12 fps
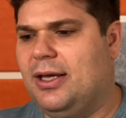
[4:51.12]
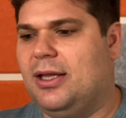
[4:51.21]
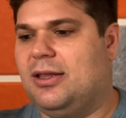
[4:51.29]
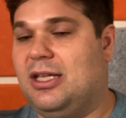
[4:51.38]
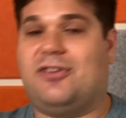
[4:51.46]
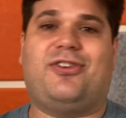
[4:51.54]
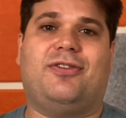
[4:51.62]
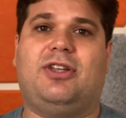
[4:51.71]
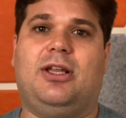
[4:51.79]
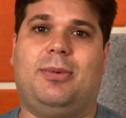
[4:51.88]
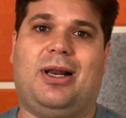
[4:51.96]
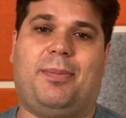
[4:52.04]
this
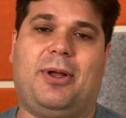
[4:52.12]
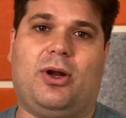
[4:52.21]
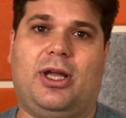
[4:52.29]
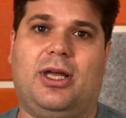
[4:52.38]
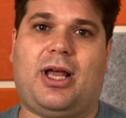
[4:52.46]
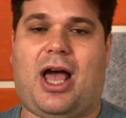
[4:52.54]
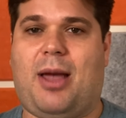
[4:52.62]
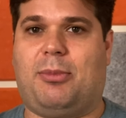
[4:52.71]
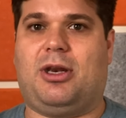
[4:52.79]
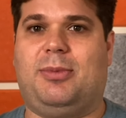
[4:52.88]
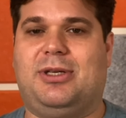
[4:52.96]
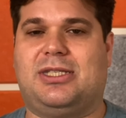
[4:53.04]
15-minute period, I'm
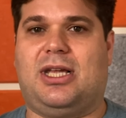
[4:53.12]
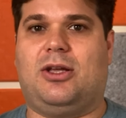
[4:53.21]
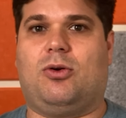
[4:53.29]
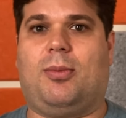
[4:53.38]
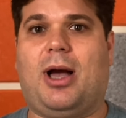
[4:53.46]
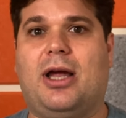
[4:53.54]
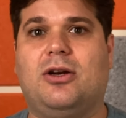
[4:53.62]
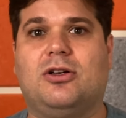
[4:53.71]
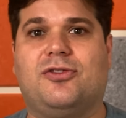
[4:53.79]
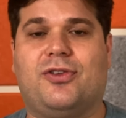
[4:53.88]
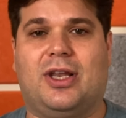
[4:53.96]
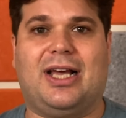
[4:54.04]
going to be sending reminders
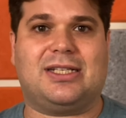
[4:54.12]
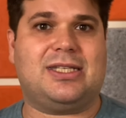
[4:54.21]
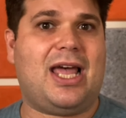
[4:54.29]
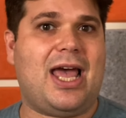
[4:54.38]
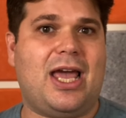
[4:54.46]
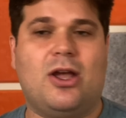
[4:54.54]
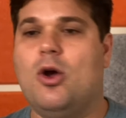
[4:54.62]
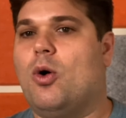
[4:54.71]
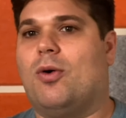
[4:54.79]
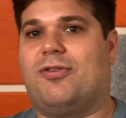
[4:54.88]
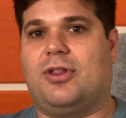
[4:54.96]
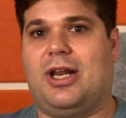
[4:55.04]
for the next day
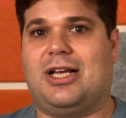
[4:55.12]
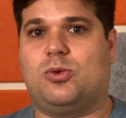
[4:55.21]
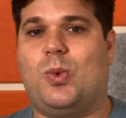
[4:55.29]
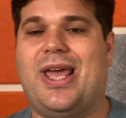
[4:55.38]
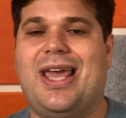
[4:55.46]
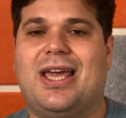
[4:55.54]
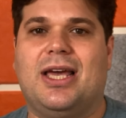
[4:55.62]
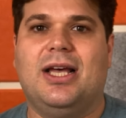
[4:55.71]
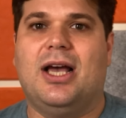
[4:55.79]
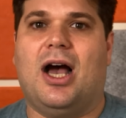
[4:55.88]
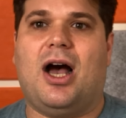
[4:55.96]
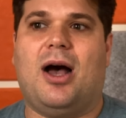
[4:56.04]
or for the next week,
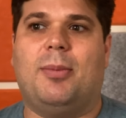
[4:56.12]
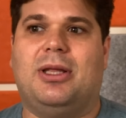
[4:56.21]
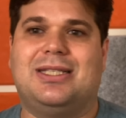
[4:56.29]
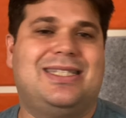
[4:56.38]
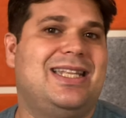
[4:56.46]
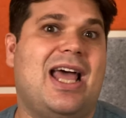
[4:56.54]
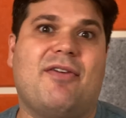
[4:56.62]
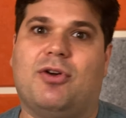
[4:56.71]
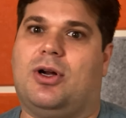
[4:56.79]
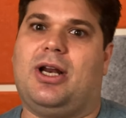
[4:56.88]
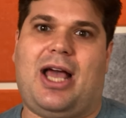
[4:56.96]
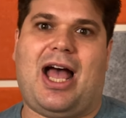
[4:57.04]
it's never
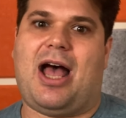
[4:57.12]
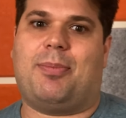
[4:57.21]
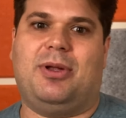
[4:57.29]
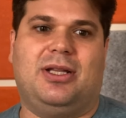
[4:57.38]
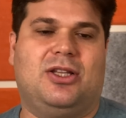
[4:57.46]
going to happen.